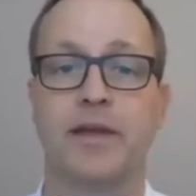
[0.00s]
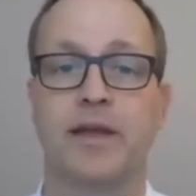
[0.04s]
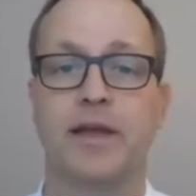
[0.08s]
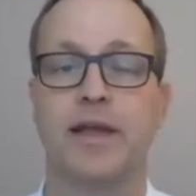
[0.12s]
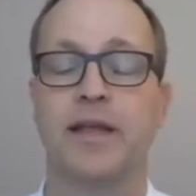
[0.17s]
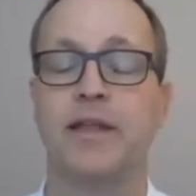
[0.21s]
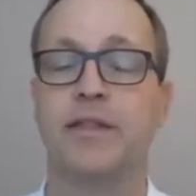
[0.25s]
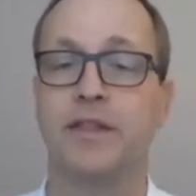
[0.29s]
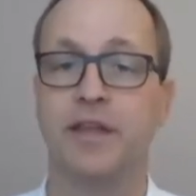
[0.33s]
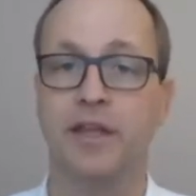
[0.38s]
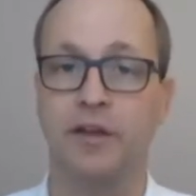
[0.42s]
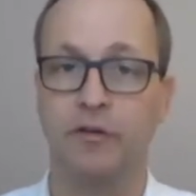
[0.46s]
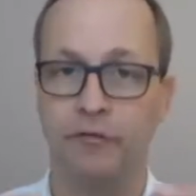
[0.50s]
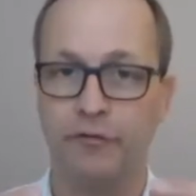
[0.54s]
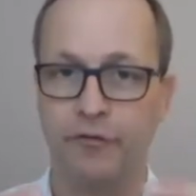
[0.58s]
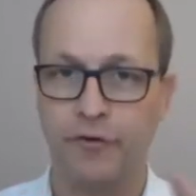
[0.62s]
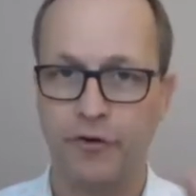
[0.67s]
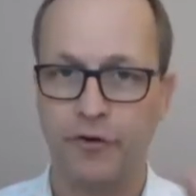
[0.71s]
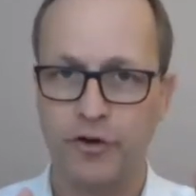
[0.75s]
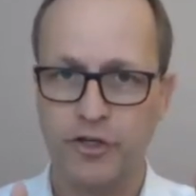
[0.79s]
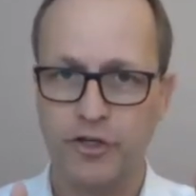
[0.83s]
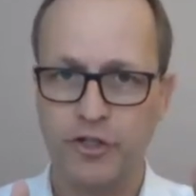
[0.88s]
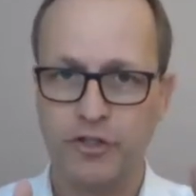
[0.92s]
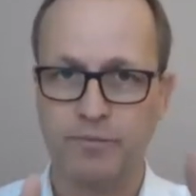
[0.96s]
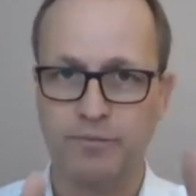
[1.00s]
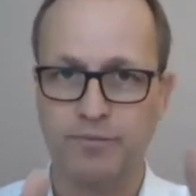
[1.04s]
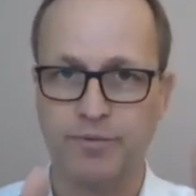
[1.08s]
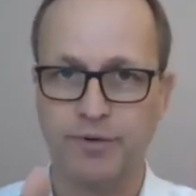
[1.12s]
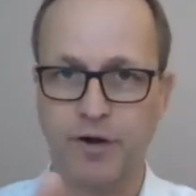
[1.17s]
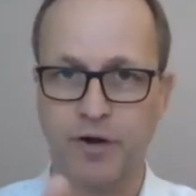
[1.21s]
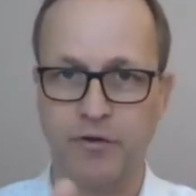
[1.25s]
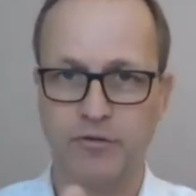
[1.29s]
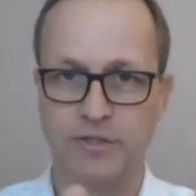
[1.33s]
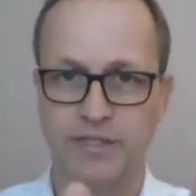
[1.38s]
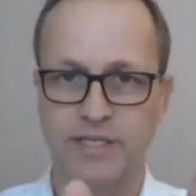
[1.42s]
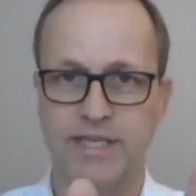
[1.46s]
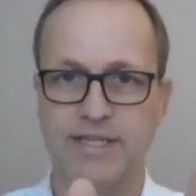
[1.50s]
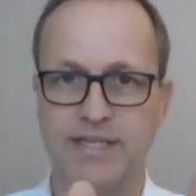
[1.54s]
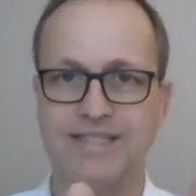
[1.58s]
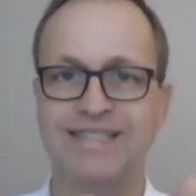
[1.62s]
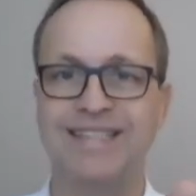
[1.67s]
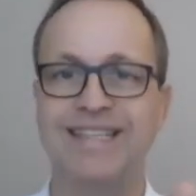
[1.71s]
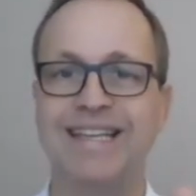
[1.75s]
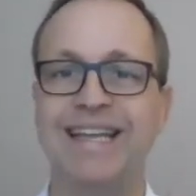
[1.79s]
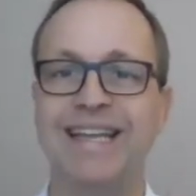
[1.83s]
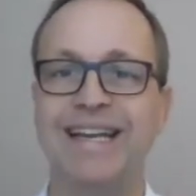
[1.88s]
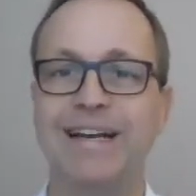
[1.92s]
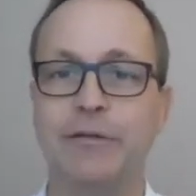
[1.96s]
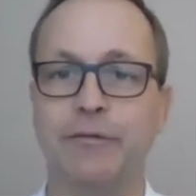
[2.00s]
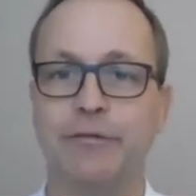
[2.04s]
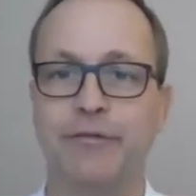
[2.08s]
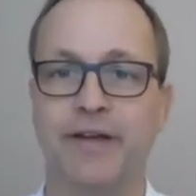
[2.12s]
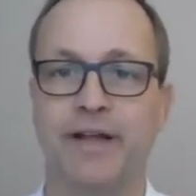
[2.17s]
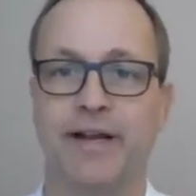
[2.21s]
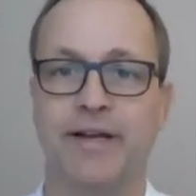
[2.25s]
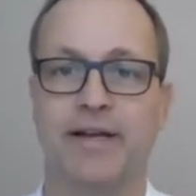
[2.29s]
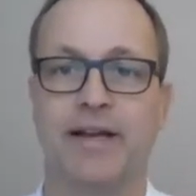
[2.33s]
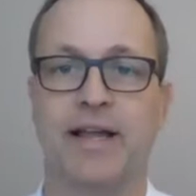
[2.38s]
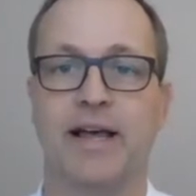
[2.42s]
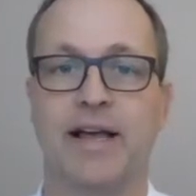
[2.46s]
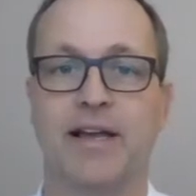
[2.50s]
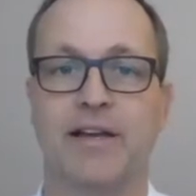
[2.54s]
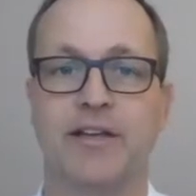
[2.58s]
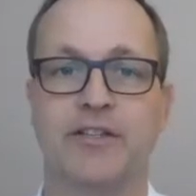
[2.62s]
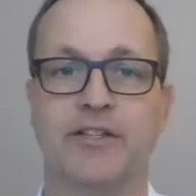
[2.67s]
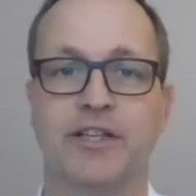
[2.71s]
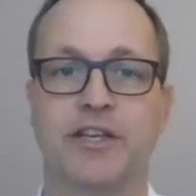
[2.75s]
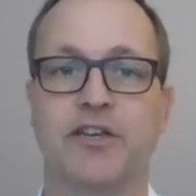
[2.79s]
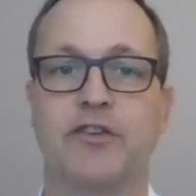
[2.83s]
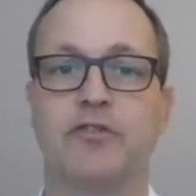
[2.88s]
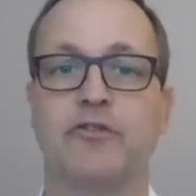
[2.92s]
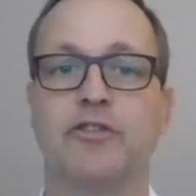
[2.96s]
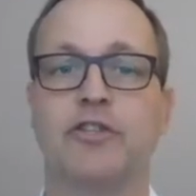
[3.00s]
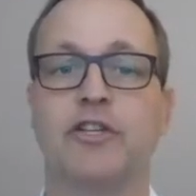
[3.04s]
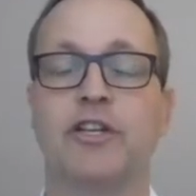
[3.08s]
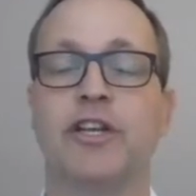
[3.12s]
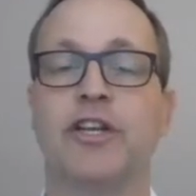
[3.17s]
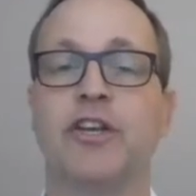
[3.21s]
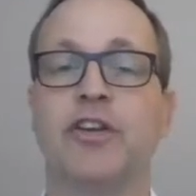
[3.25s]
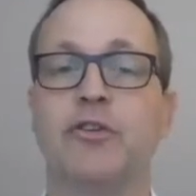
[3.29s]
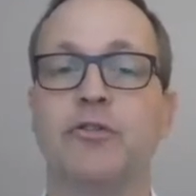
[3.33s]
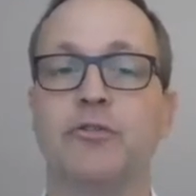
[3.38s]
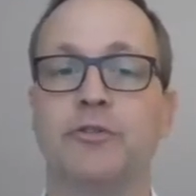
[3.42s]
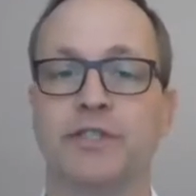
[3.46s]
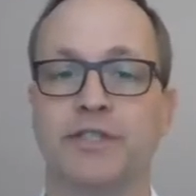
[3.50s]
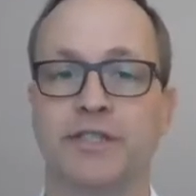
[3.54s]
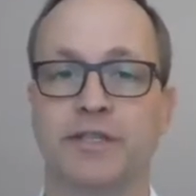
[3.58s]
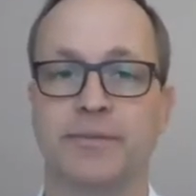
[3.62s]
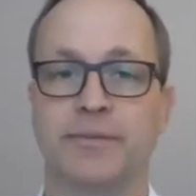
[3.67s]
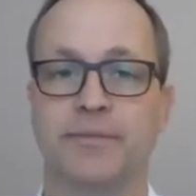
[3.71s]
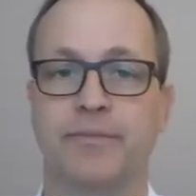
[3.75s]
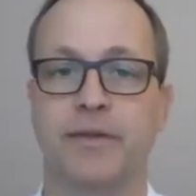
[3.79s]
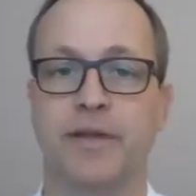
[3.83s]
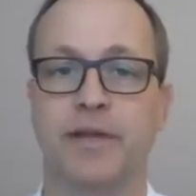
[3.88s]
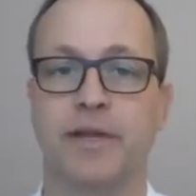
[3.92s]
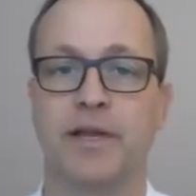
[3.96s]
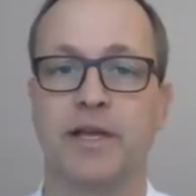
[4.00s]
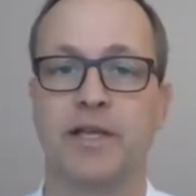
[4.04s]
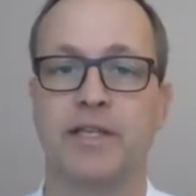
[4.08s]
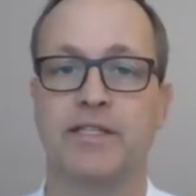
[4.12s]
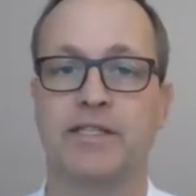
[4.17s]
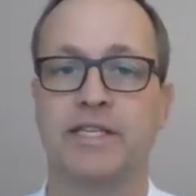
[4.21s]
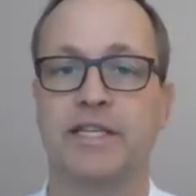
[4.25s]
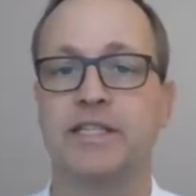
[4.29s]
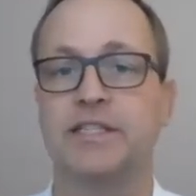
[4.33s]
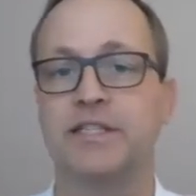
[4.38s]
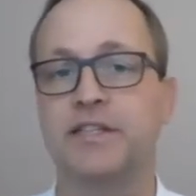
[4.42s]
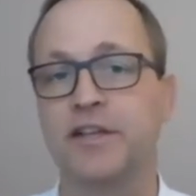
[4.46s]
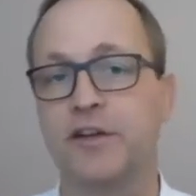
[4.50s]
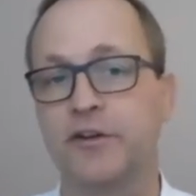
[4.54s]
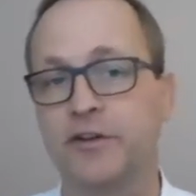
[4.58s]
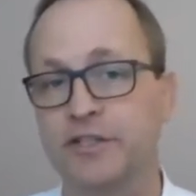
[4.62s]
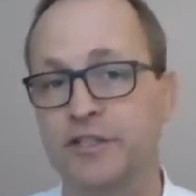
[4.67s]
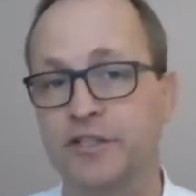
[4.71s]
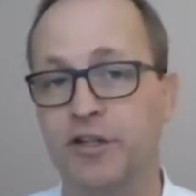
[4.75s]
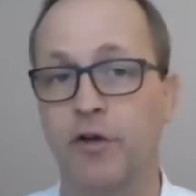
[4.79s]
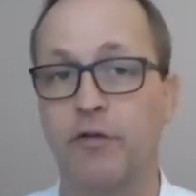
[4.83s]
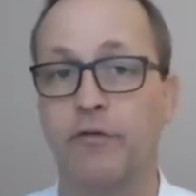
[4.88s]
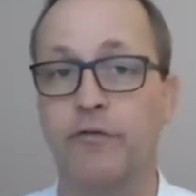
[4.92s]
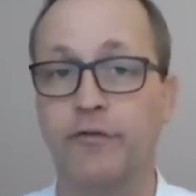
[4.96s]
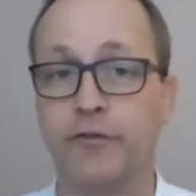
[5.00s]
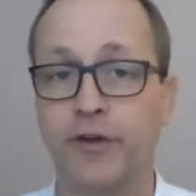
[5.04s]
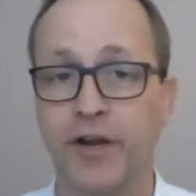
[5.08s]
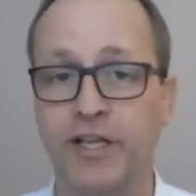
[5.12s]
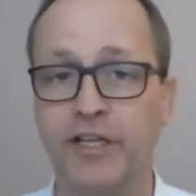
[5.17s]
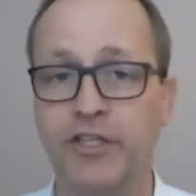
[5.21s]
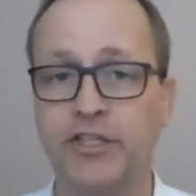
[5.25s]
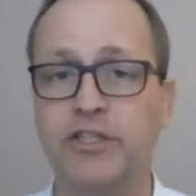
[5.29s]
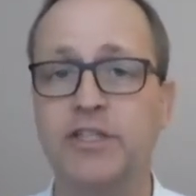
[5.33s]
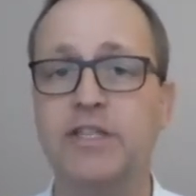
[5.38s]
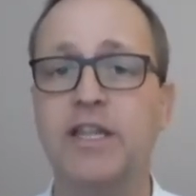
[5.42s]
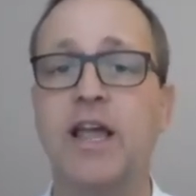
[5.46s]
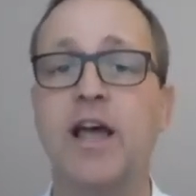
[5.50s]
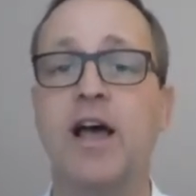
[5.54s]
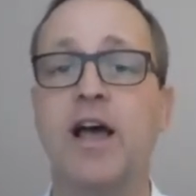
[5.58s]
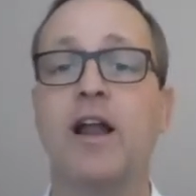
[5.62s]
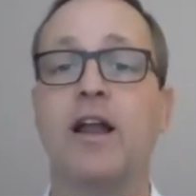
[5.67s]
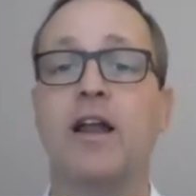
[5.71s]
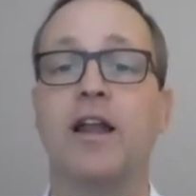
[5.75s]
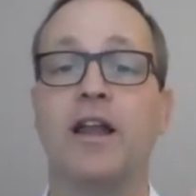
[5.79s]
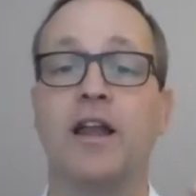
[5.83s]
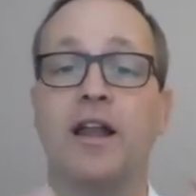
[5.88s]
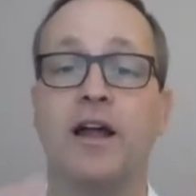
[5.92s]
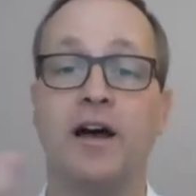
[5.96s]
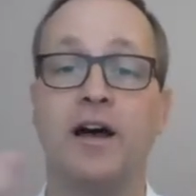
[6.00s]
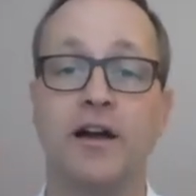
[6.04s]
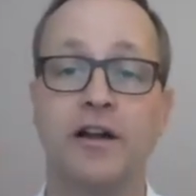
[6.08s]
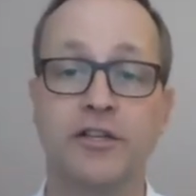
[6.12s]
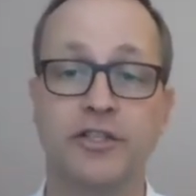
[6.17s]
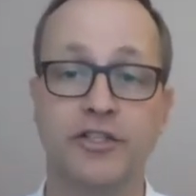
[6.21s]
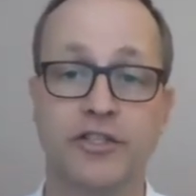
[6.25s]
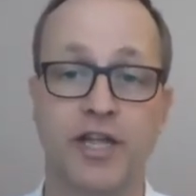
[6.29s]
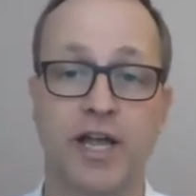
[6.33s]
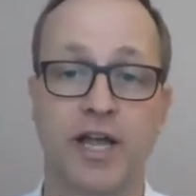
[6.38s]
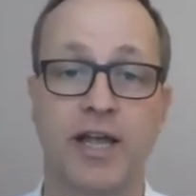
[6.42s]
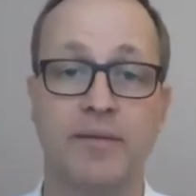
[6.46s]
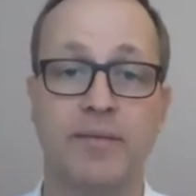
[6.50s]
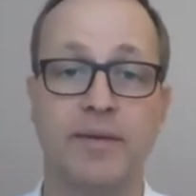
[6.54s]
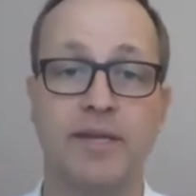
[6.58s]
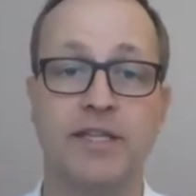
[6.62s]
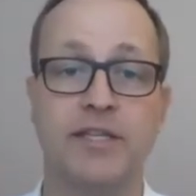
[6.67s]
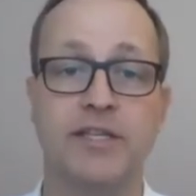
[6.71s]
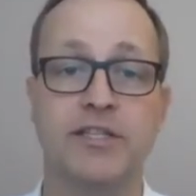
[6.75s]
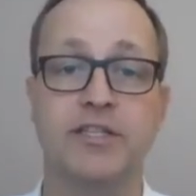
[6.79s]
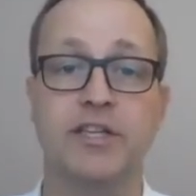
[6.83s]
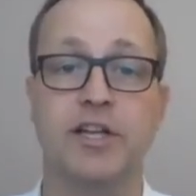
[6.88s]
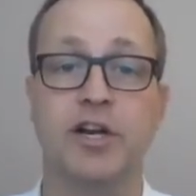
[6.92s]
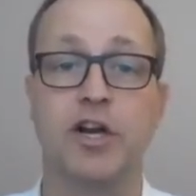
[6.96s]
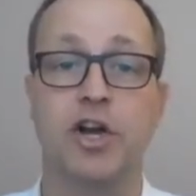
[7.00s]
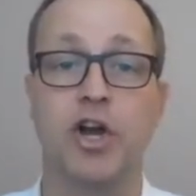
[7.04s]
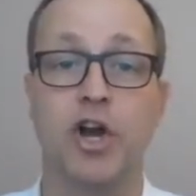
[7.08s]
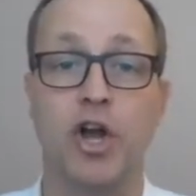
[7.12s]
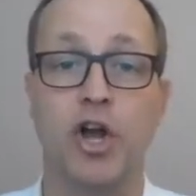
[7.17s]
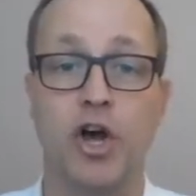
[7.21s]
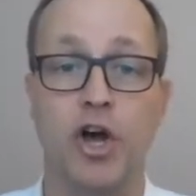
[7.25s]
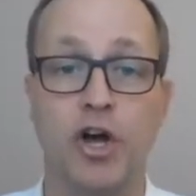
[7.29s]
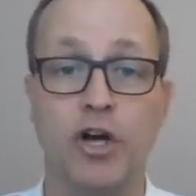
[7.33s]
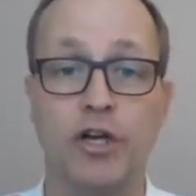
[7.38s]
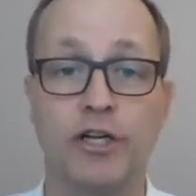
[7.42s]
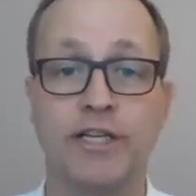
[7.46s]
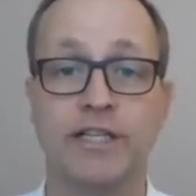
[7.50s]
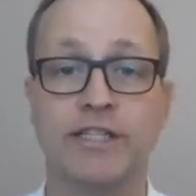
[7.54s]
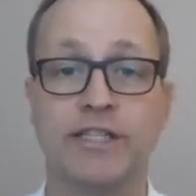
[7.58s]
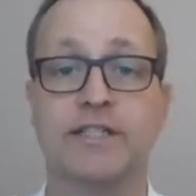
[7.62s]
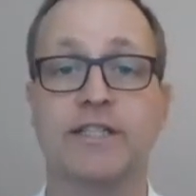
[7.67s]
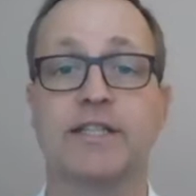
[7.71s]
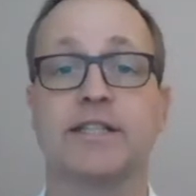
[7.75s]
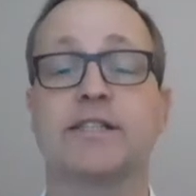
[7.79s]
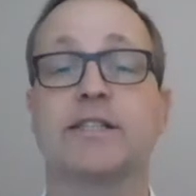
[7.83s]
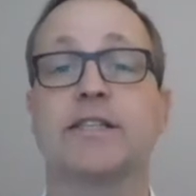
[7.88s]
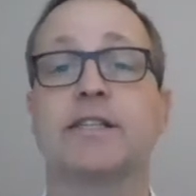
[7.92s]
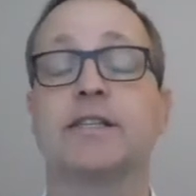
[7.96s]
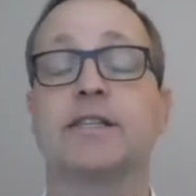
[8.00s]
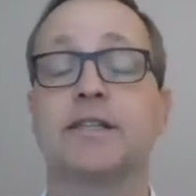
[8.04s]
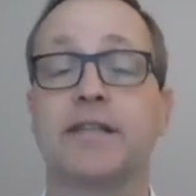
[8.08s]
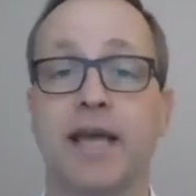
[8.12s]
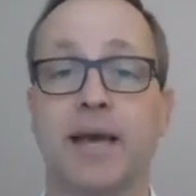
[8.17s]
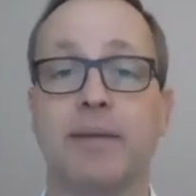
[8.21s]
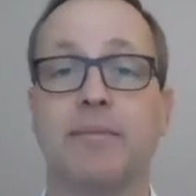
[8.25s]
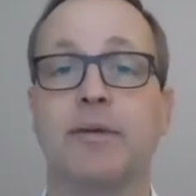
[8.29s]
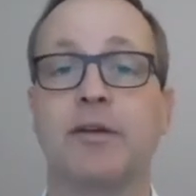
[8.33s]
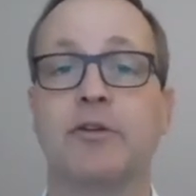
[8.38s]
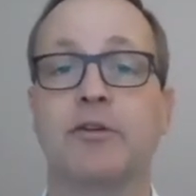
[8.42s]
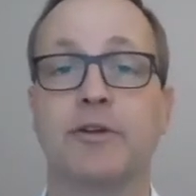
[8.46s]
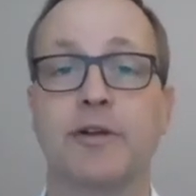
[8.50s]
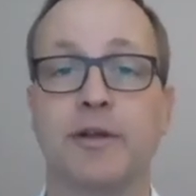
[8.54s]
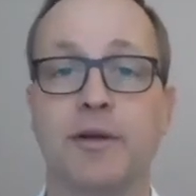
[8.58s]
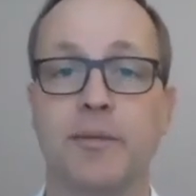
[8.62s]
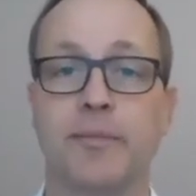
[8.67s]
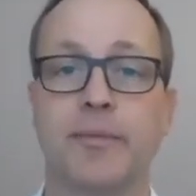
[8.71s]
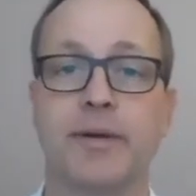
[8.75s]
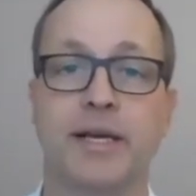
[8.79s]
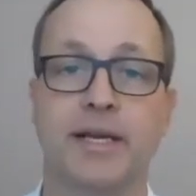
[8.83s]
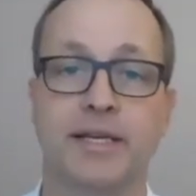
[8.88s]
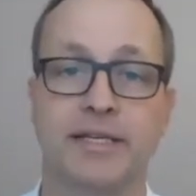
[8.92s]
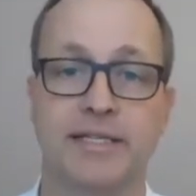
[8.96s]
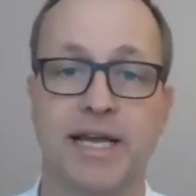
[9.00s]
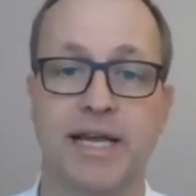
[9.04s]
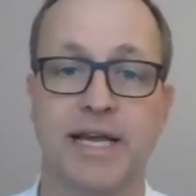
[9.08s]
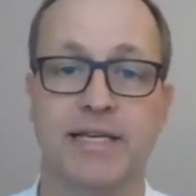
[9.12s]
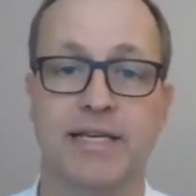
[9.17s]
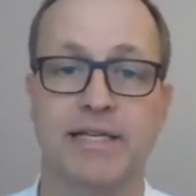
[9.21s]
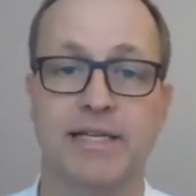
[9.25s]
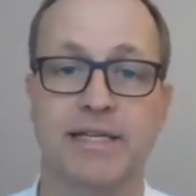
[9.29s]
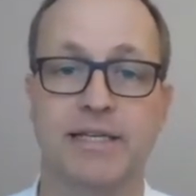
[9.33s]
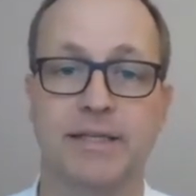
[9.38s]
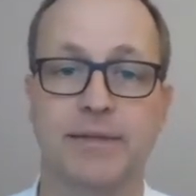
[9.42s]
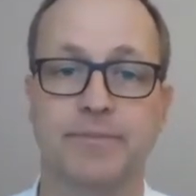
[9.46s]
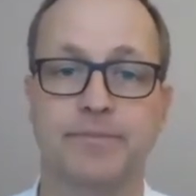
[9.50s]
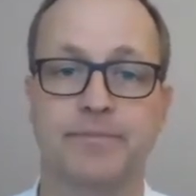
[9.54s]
In the inversion process, needle felt liners are usually used. Since there is no friction, large diameters and long distances can be rehabilitated.